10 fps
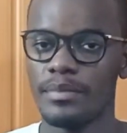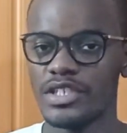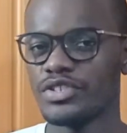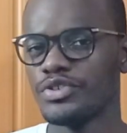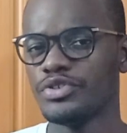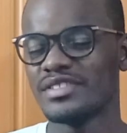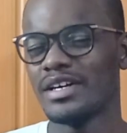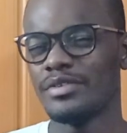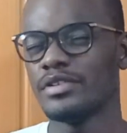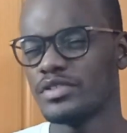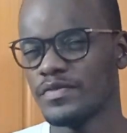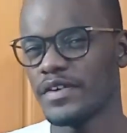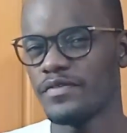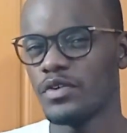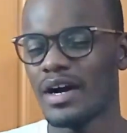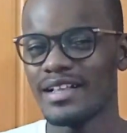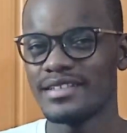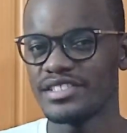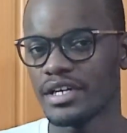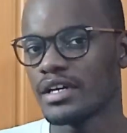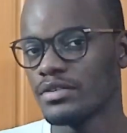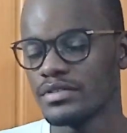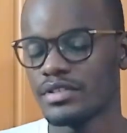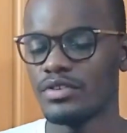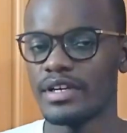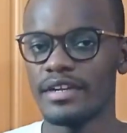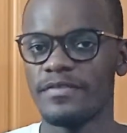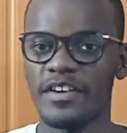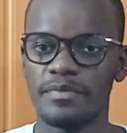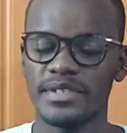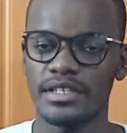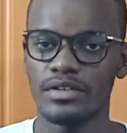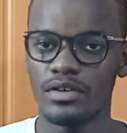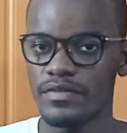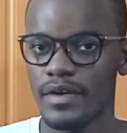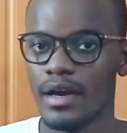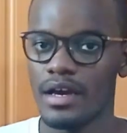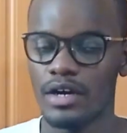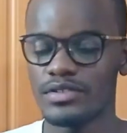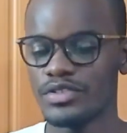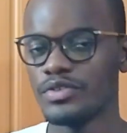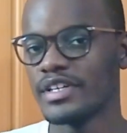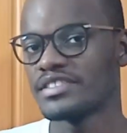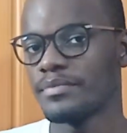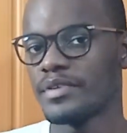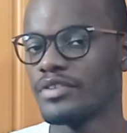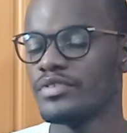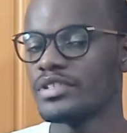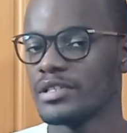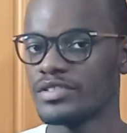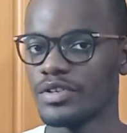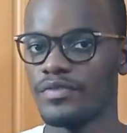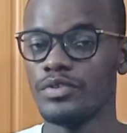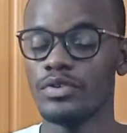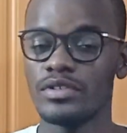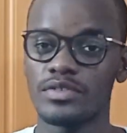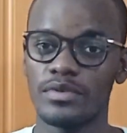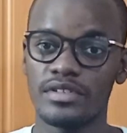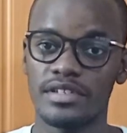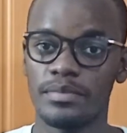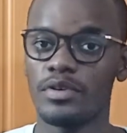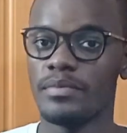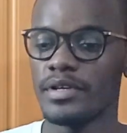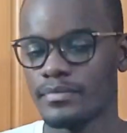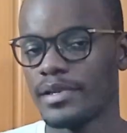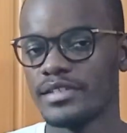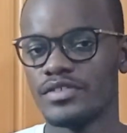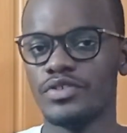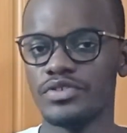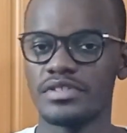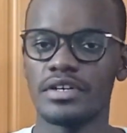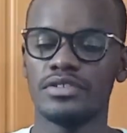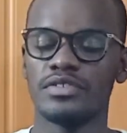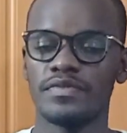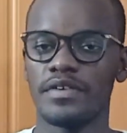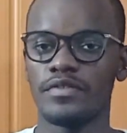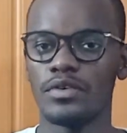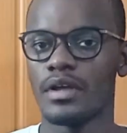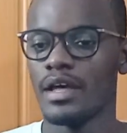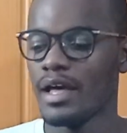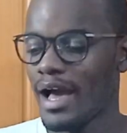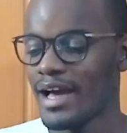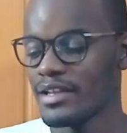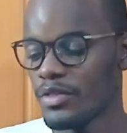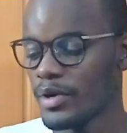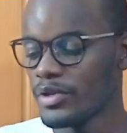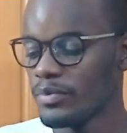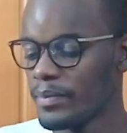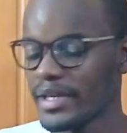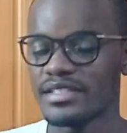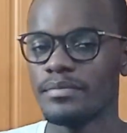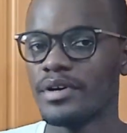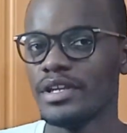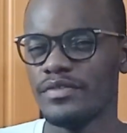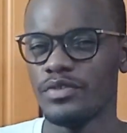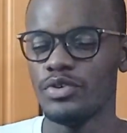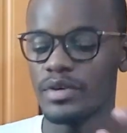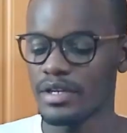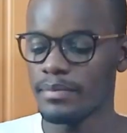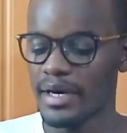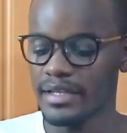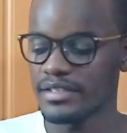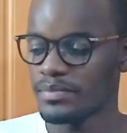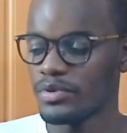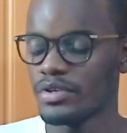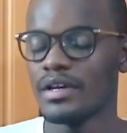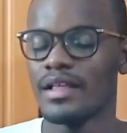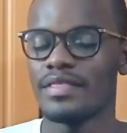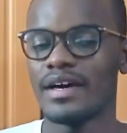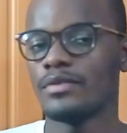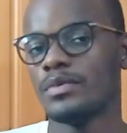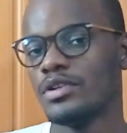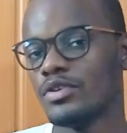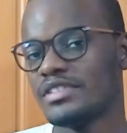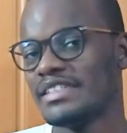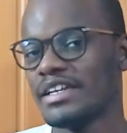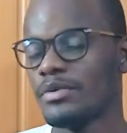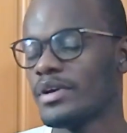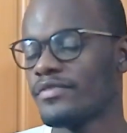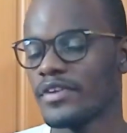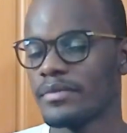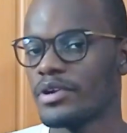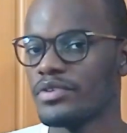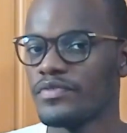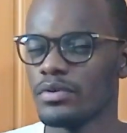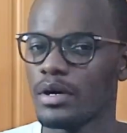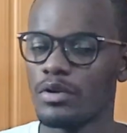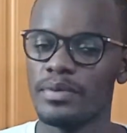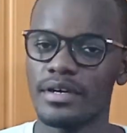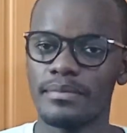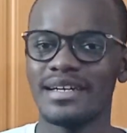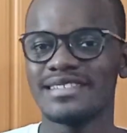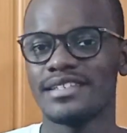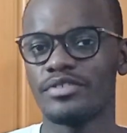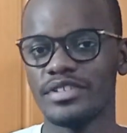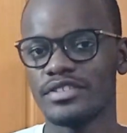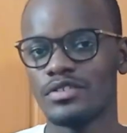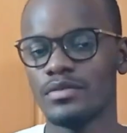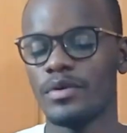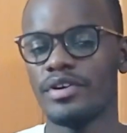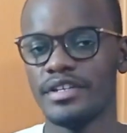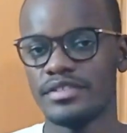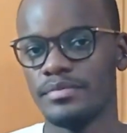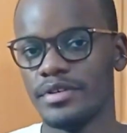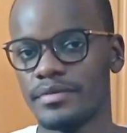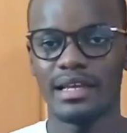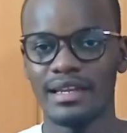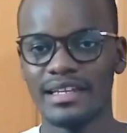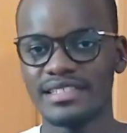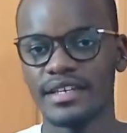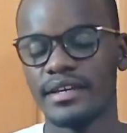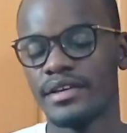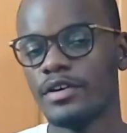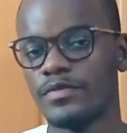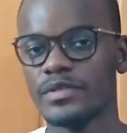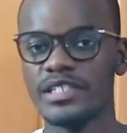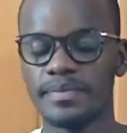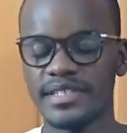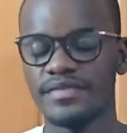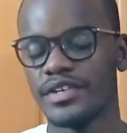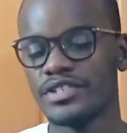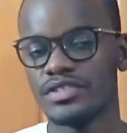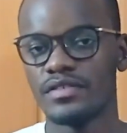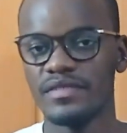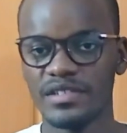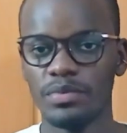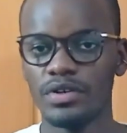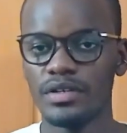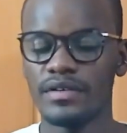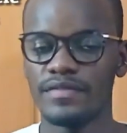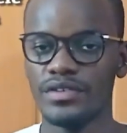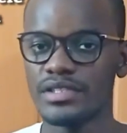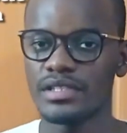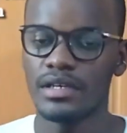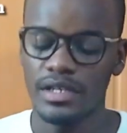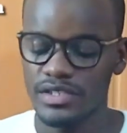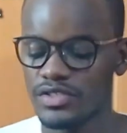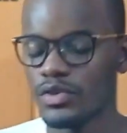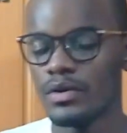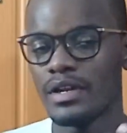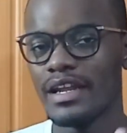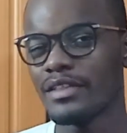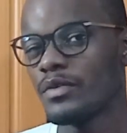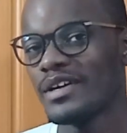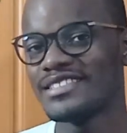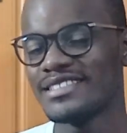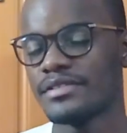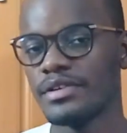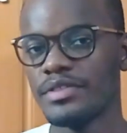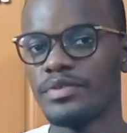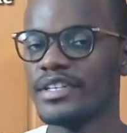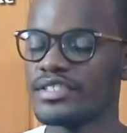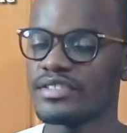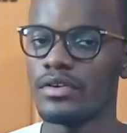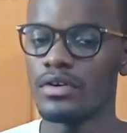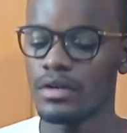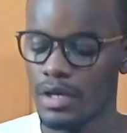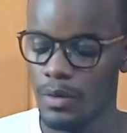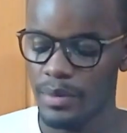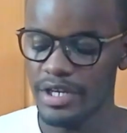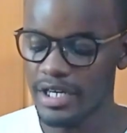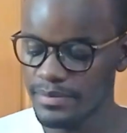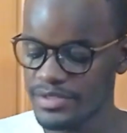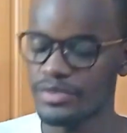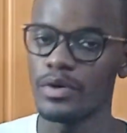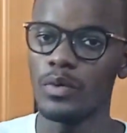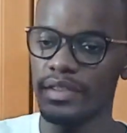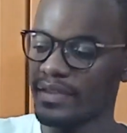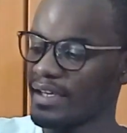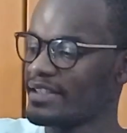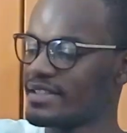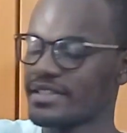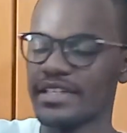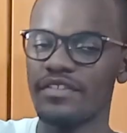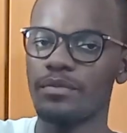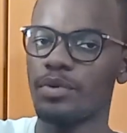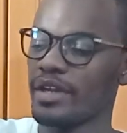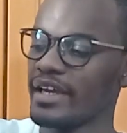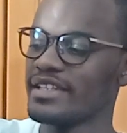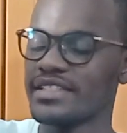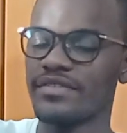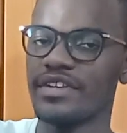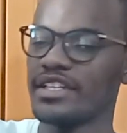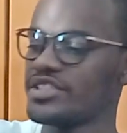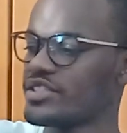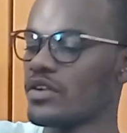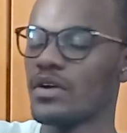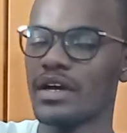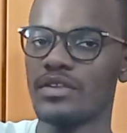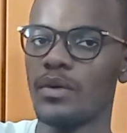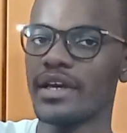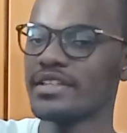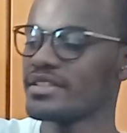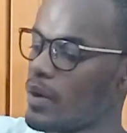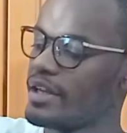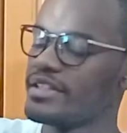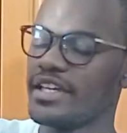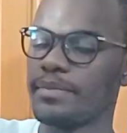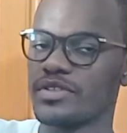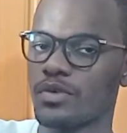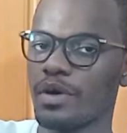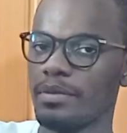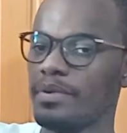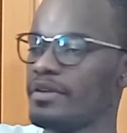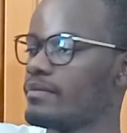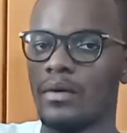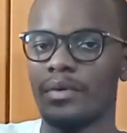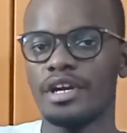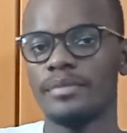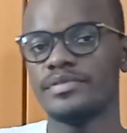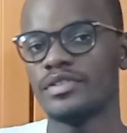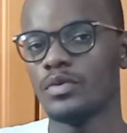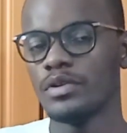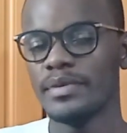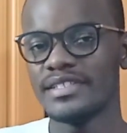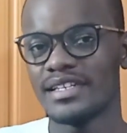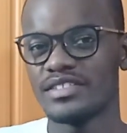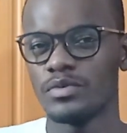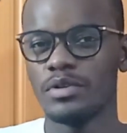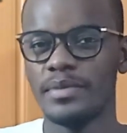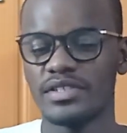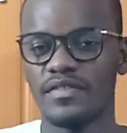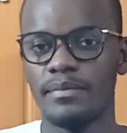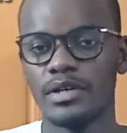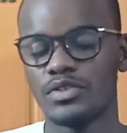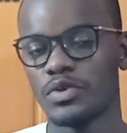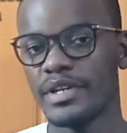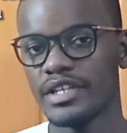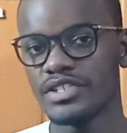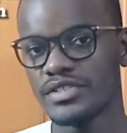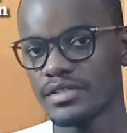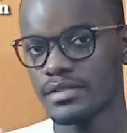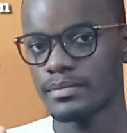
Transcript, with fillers: make sure you use Downhill254 at the checkout, you'll get 5% off. I also do get something in return, so if you do also want to support me, please do use Downhill254. And though I do make some money, if you do end up buying this board, that will not in any way affect my review. I'll be unbiased and critical where I need to be let's kick it off with the specifications of this board first so lengthwise it's 33 inches long when it comes to the width it's 7.87 inches long at the widest and it tapers quite a bit when it comes to the wheelbase it has a wheelbase of about 20 inches